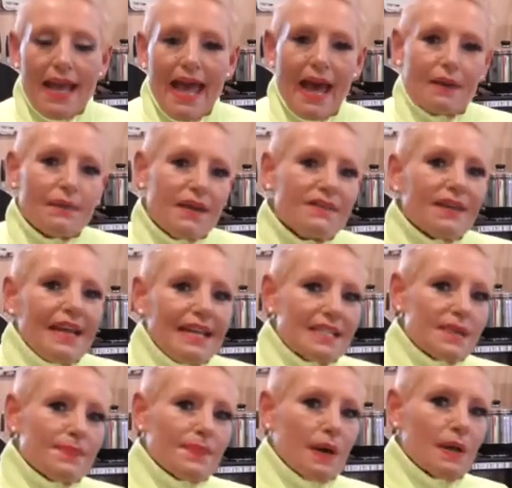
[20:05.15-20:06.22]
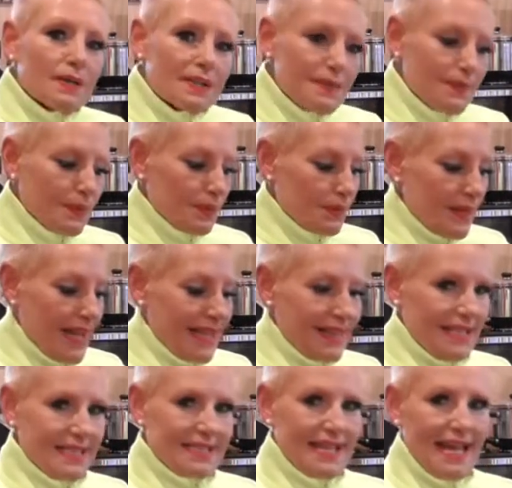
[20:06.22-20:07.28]
However, is it possible that
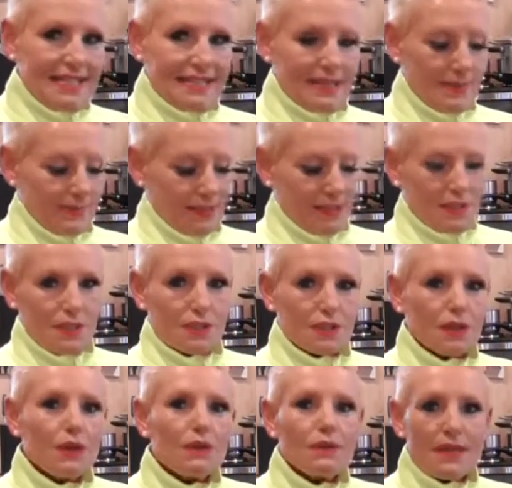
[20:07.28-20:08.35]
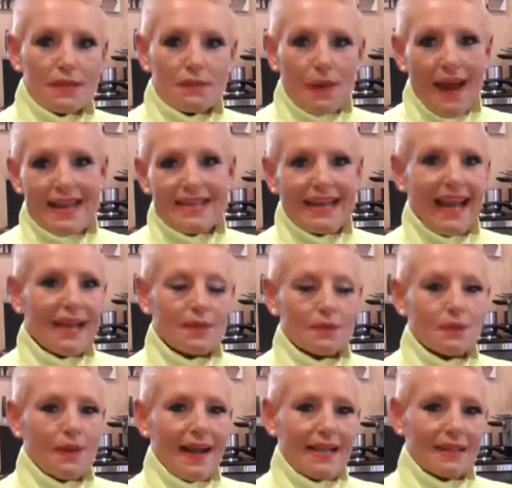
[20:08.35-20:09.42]
this has something to do with weight gain
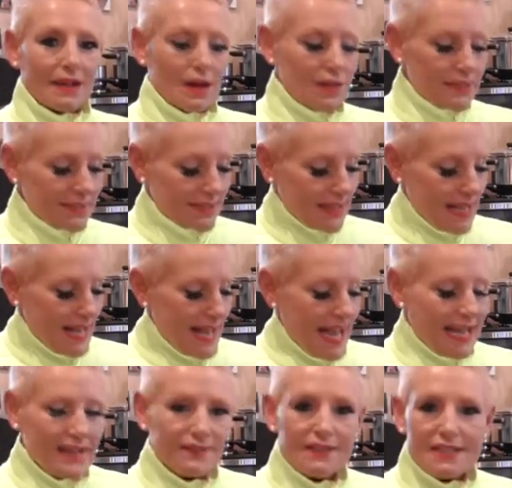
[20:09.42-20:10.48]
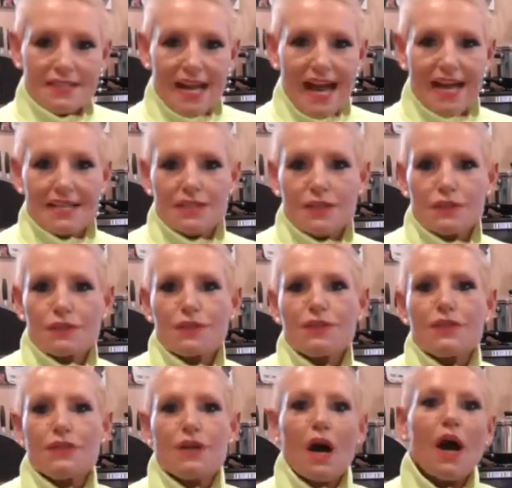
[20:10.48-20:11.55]
or weight loss? And if it does,
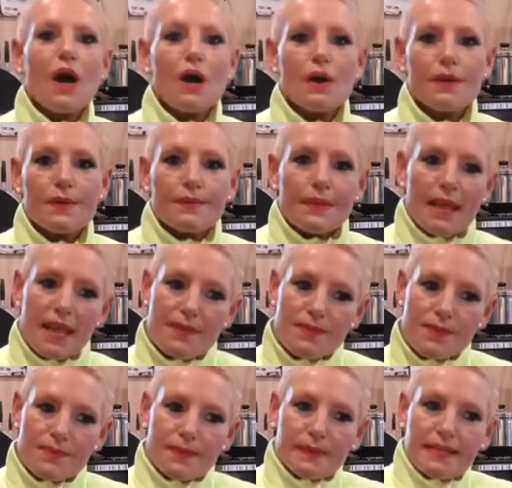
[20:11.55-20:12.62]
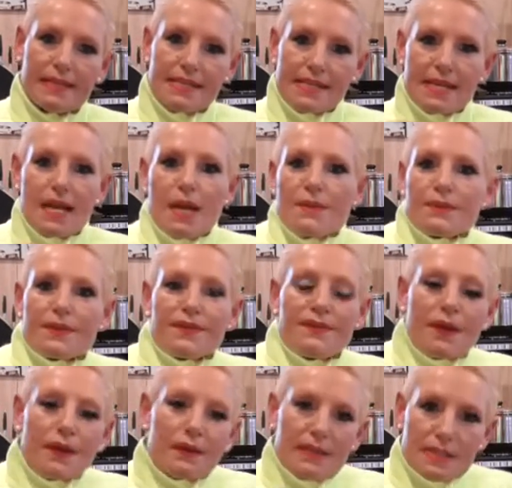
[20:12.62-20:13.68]
should you know? If your body's
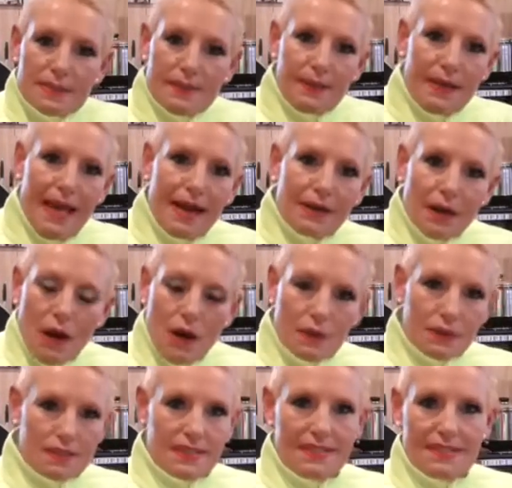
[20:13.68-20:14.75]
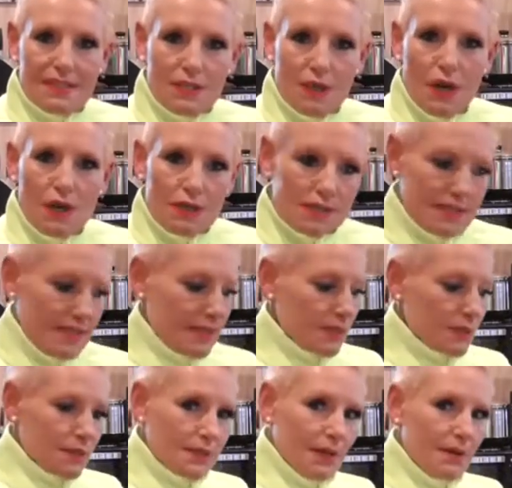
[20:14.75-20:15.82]
preferring to burn alcohol because it's a toxin, it's
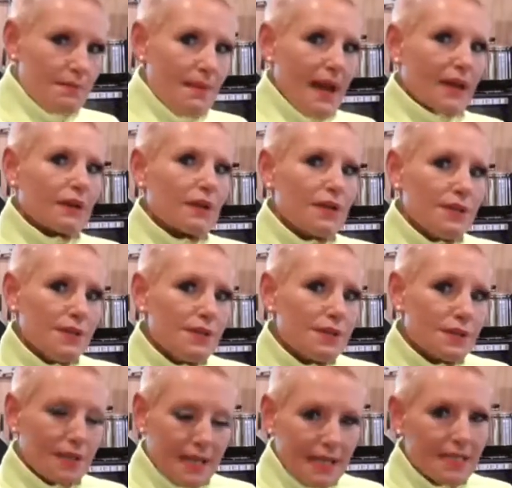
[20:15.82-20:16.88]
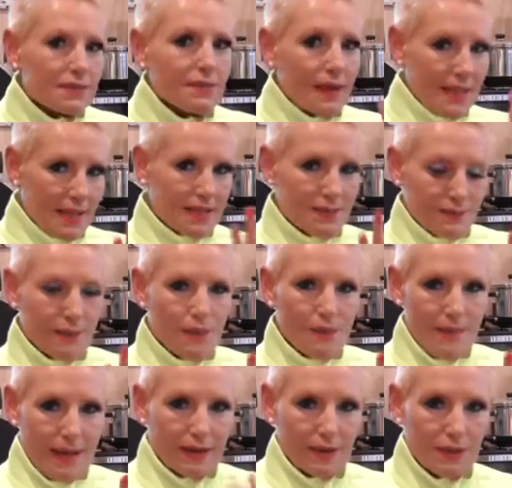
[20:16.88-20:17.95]
also a macronutrient, it's one of those
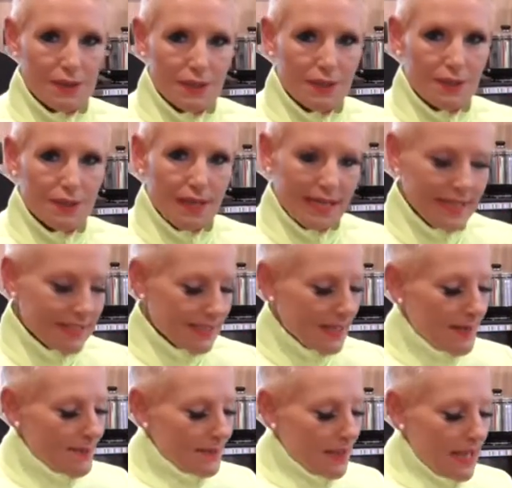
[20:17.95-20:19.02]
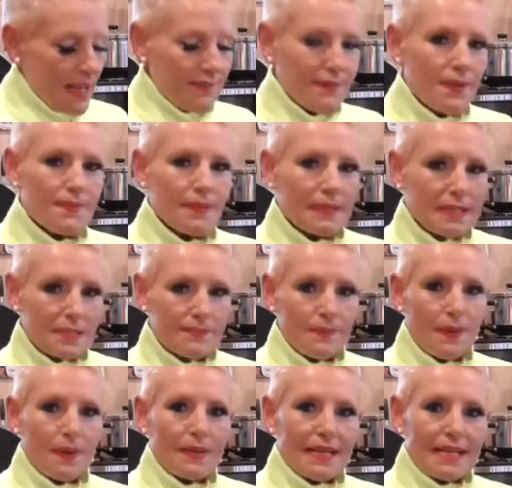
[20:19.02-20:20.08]
4 macronutrients. If your body's
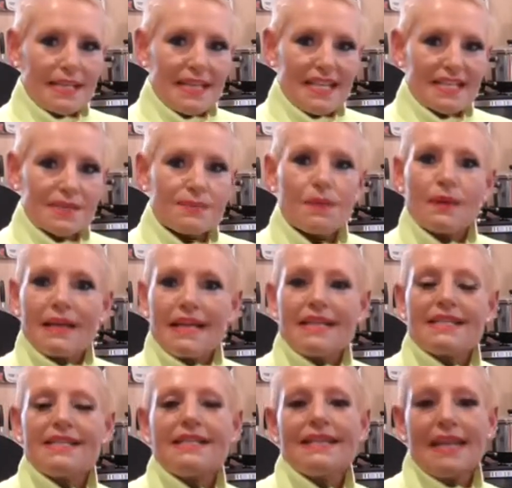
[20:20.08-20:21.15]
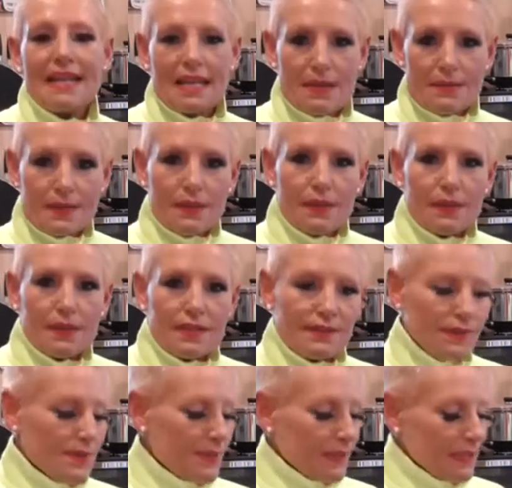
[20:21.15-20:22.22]
burning this, what isn't getting burnt?
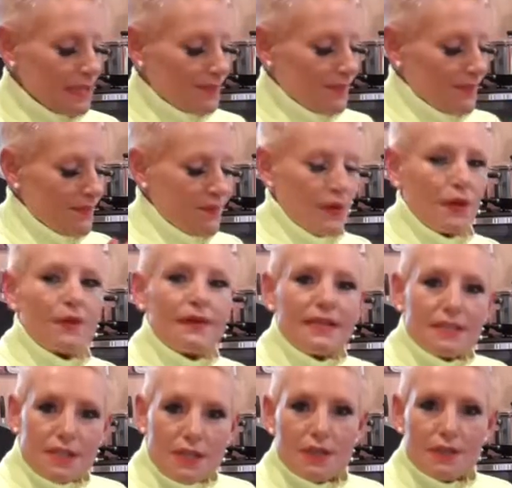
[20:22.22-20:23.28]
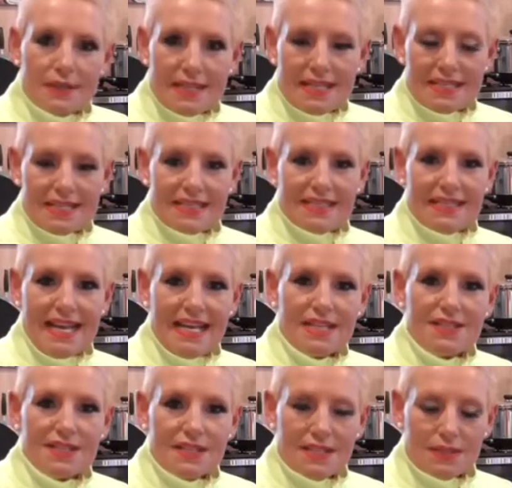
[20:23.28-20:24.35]
If your body's preferring to use this as an
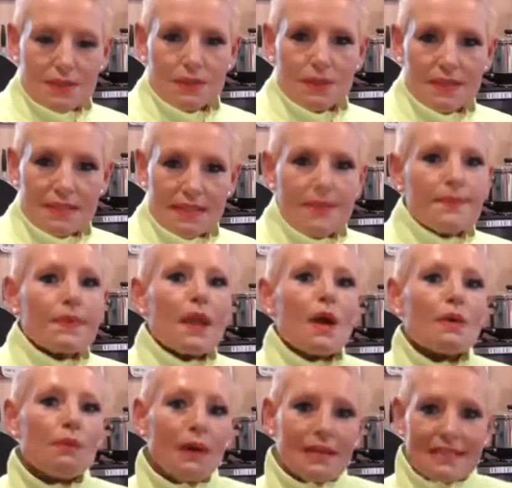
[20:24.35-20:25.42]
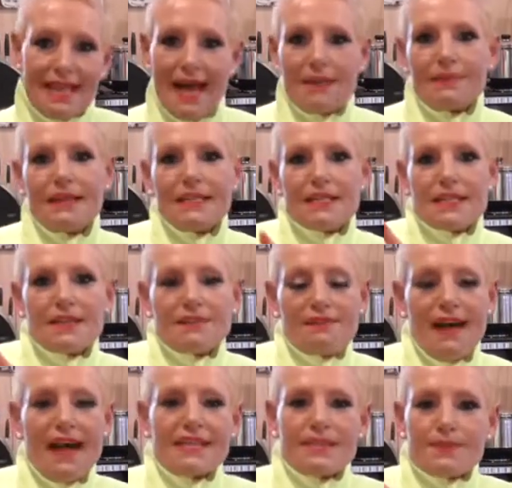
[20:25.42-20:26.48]
energy source, what's happening to the
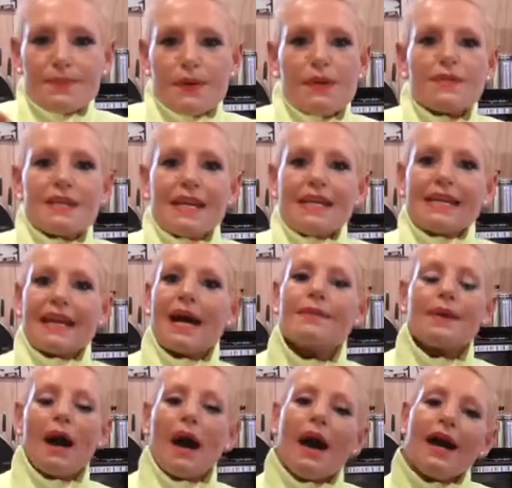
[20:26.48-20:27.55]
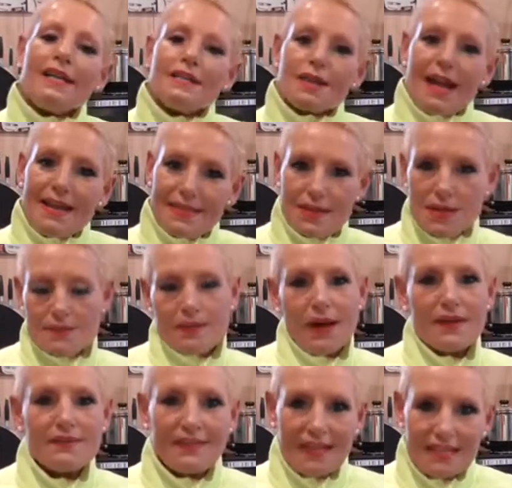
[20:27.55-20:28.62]
fat, protein, and carbohydrate that you
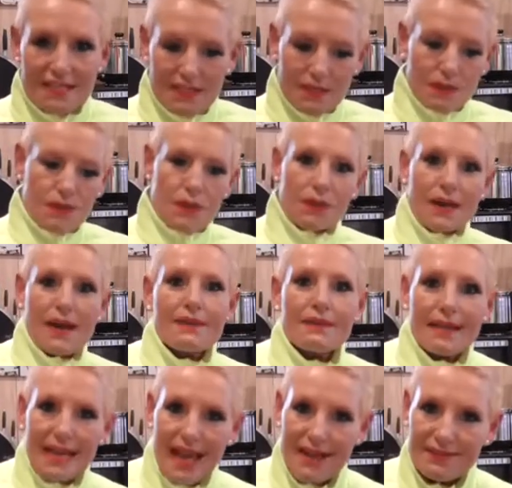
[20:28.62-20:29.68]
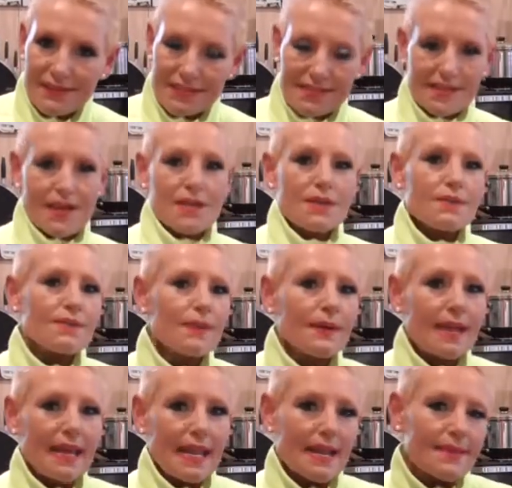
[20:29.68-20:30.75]
might have eaten or you currently have inside your
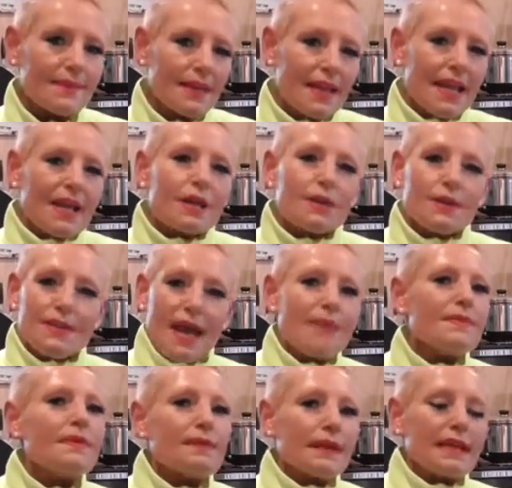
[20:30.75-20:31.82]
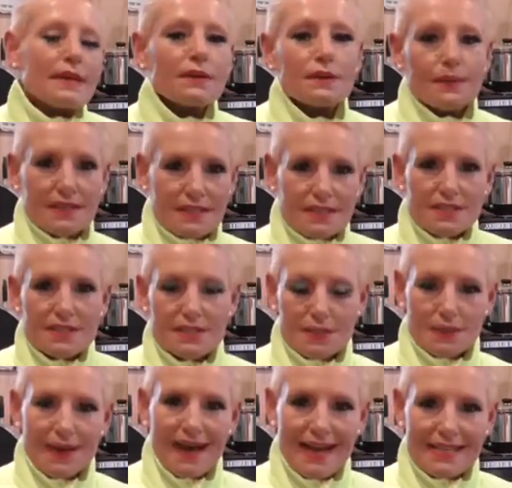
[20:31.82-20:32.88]
body? Could they be really good questions
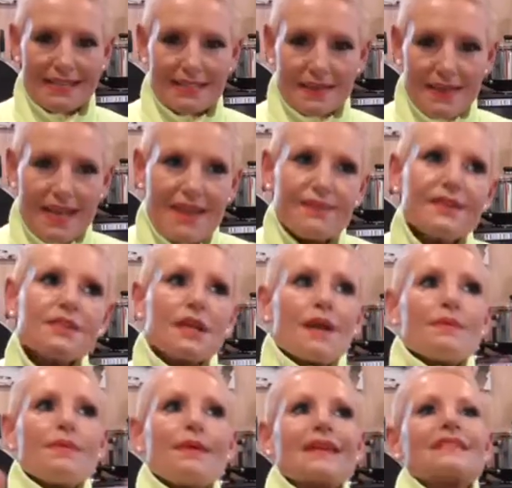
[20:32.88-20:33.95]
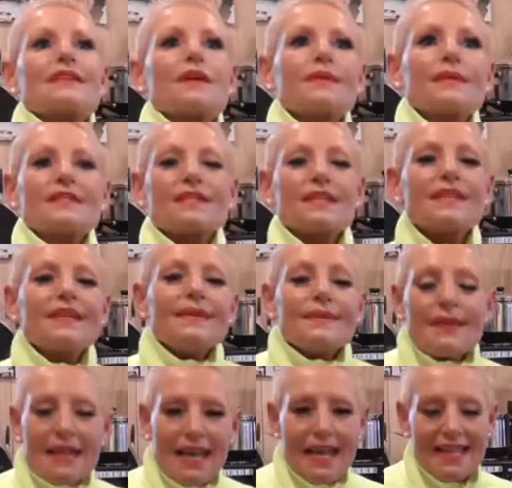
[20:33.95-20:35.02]
to ask? And every time you ask a question,
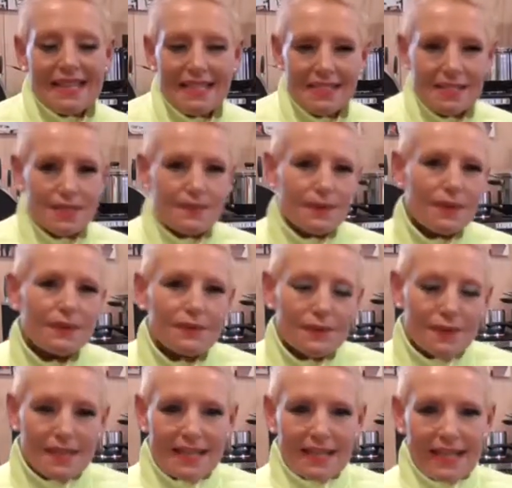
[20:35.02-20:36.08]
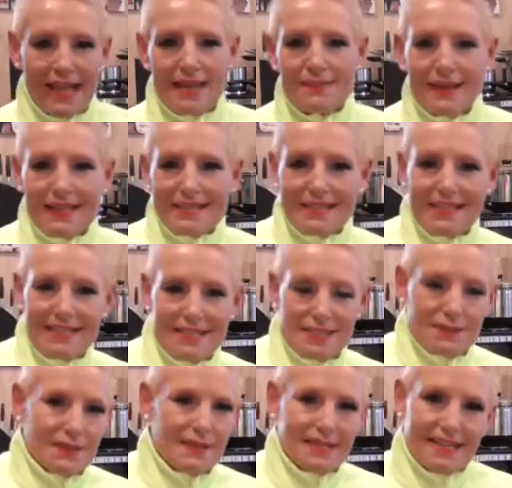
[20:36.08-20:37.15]
this is a beautiful thing that Kayman said
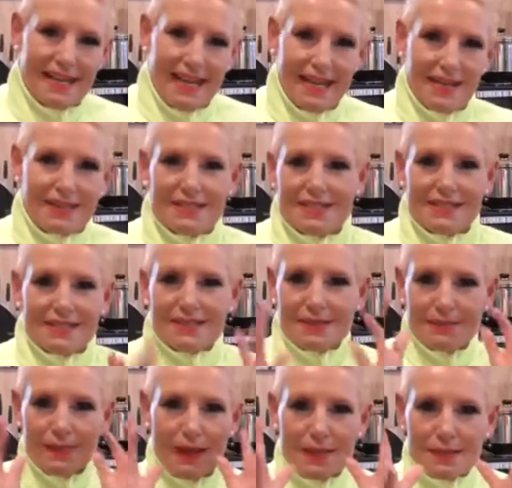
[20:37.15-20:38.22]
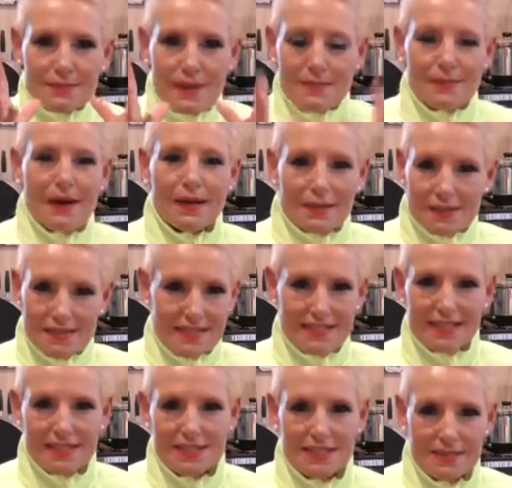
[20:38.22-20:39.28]
just recently, and it blows my mind because
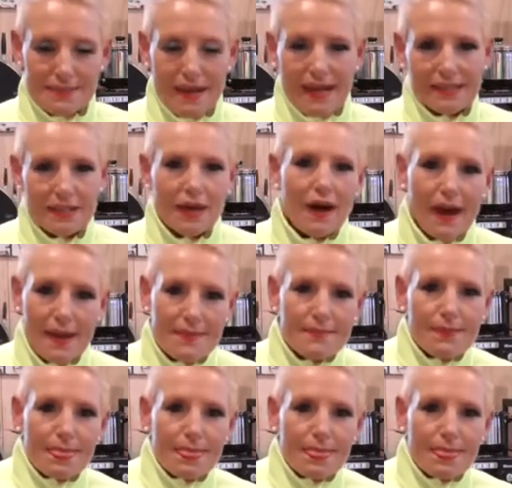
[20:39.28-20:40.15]
he's such a smart guy.